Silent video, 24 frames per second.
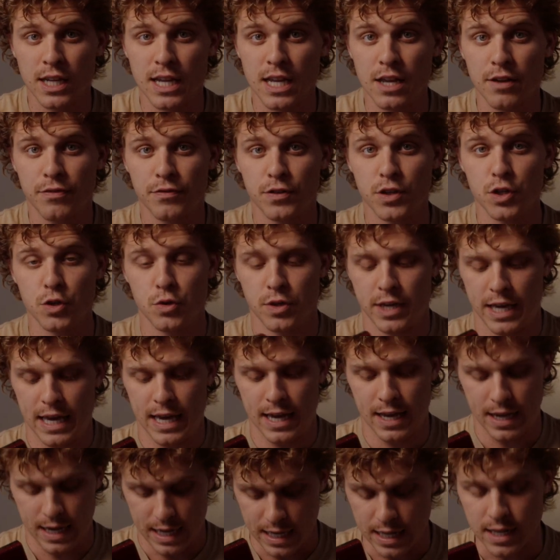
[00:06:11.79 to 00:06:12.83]
if you
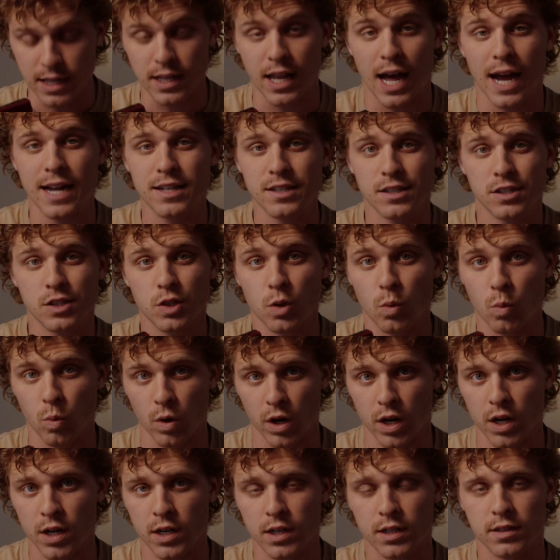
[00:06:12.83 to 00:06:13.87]
can't get lights to
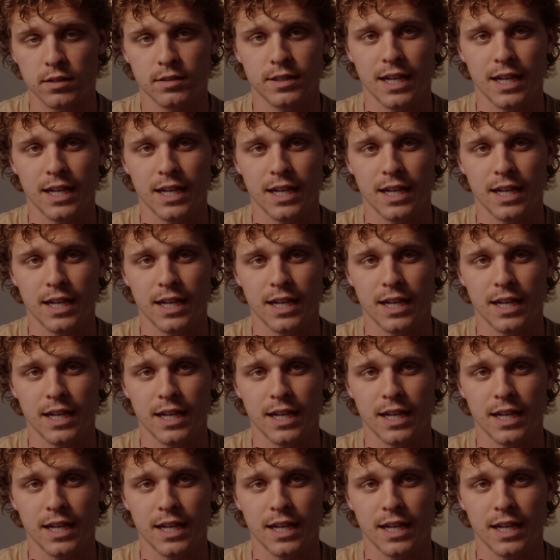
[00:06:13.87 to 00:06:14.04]
work.